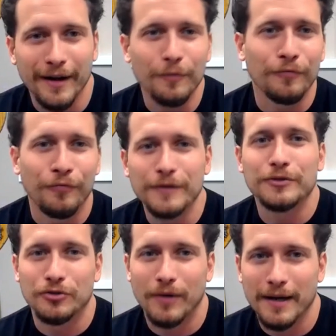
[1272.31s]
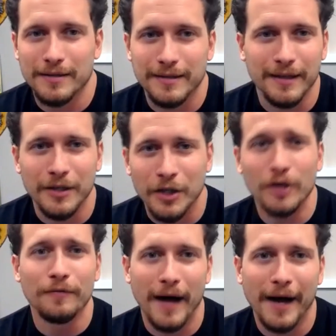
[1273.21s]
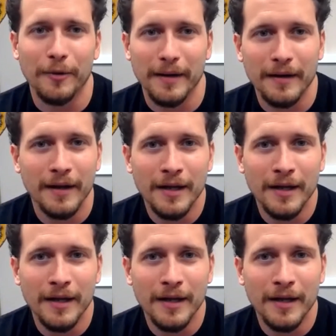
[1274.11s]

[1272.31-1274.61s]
I don't feel stressed. It's like a good environment.